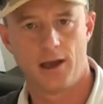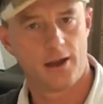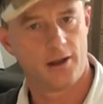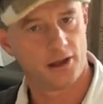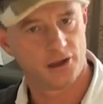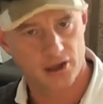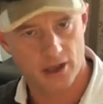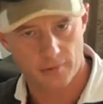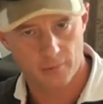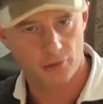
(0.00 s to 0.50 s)
and
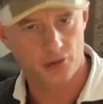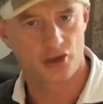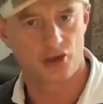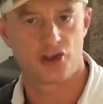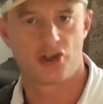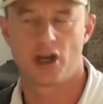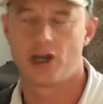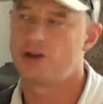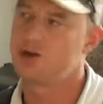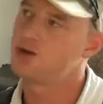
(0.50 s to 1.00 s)
the temperature
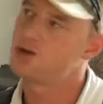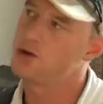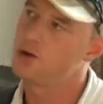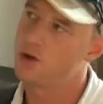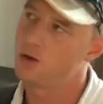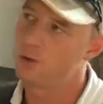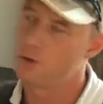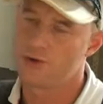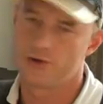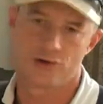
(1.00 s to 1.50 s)
changes
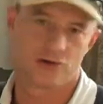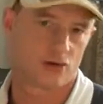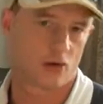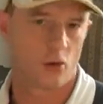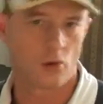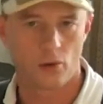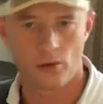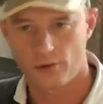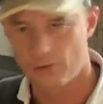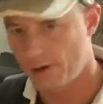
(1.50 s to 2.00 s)
along with
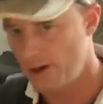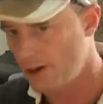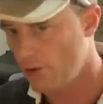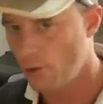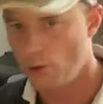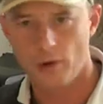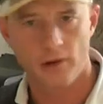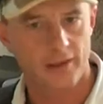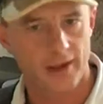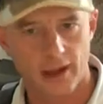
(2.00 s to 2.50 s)
solar and
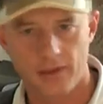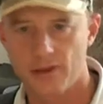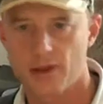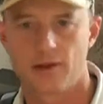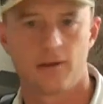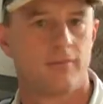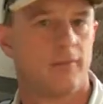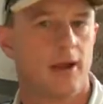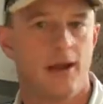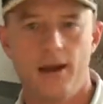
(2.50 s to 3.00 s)
all of the other